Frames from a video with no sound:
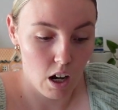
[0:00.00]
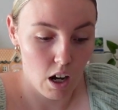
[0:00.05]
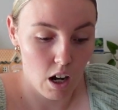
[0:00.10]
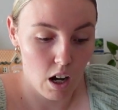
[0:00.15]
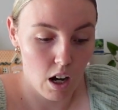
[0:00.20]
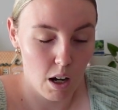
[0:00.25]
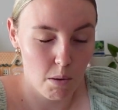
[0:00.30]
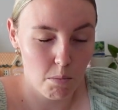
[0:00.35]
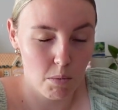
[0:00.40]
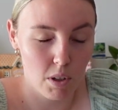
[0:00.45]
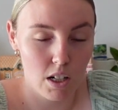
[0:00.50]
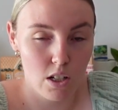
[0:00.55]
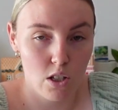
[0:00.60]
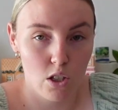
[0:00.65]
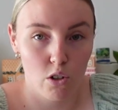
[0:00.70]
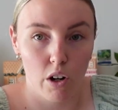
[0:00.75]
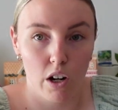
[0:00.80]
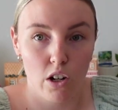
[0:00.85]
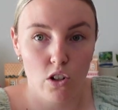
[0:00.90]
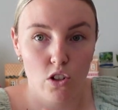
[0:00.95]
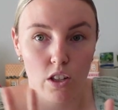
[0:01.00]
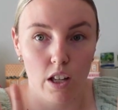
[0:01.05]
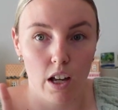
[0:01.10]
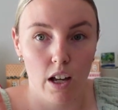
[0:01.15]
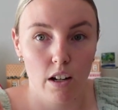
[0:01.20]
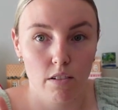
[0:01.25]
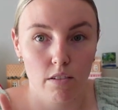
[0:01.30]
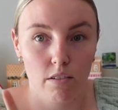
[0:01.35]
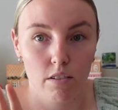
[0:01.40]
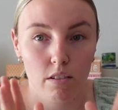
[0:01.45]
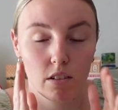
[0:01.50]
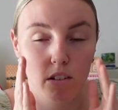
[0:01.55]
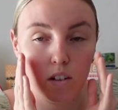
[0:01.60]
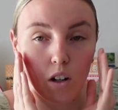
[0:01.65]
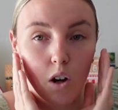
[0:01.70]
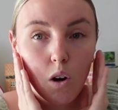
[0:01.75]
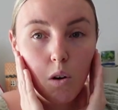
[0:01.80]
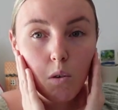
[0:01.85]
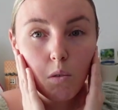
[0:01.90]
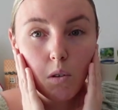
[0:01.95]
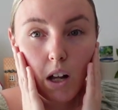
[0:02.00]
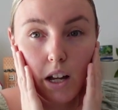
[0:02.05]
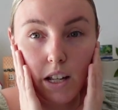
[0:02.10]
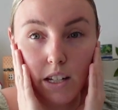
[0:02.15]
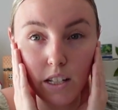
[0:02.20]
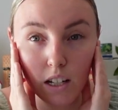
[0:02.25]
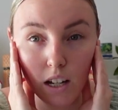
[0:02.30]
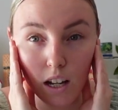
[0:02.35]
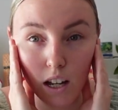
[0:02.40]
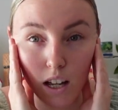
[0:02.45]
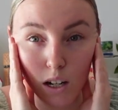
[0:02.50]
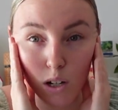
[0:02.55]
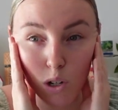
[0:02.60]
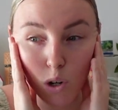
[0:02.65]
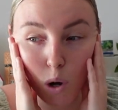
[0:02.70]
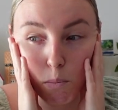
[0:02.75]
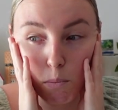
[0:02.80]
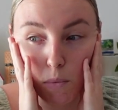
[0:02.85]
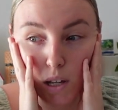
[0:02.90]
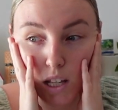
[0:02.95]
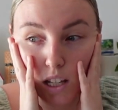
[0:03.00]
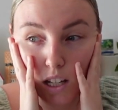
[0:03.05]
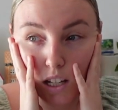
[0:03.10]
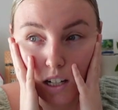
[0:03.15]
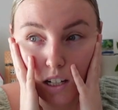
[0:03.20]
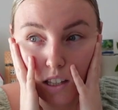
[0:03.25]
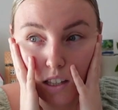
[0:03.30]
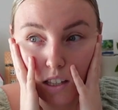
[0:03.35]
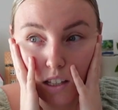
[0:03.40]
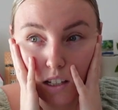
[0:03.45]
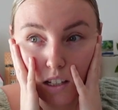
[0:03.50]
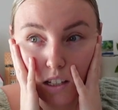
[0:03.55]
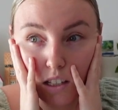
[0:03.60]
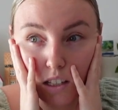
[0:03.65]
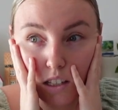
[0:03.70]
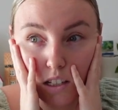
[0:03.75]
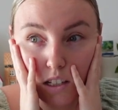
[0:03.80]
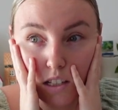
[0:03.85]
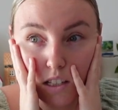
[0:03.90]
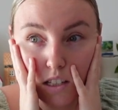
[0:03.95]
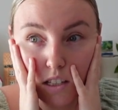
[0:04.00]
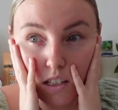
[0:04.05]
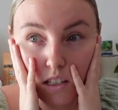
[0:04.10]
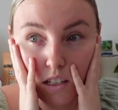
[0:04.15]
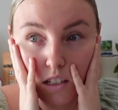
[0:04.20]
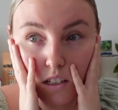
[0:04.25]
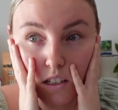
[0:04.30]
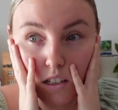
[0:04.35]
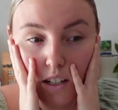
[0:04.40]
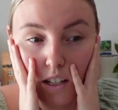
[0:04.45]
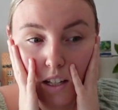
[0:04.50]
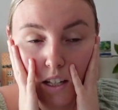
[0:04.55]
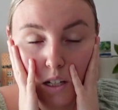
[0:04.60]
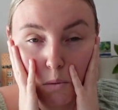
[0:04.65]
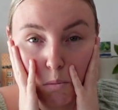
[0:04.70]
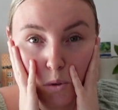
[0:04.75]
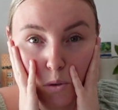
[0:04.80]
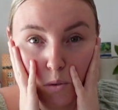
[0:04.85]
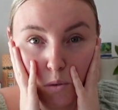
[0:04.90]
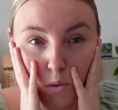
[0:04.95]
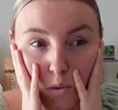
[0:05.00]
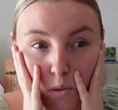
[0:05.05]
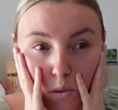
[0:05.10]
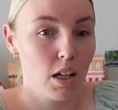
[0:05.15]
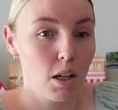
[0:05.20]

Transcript: I'm gonna scratch that whole idea and not make anything that's edible.